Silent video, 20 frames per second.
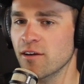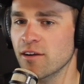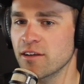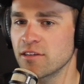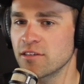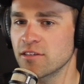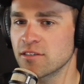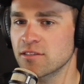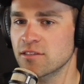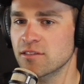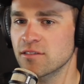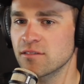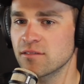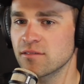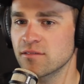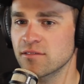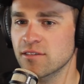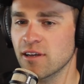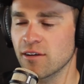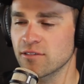He just
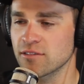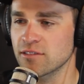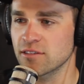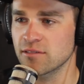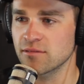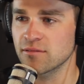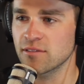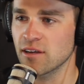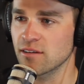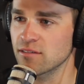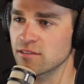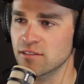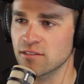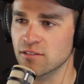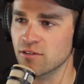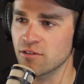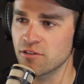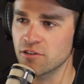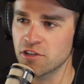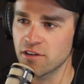tells his
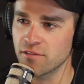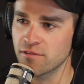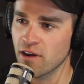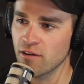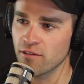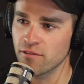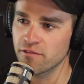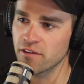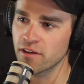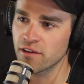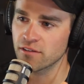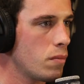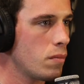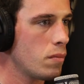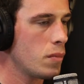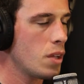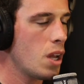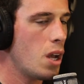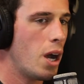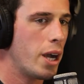crew chief how it feels.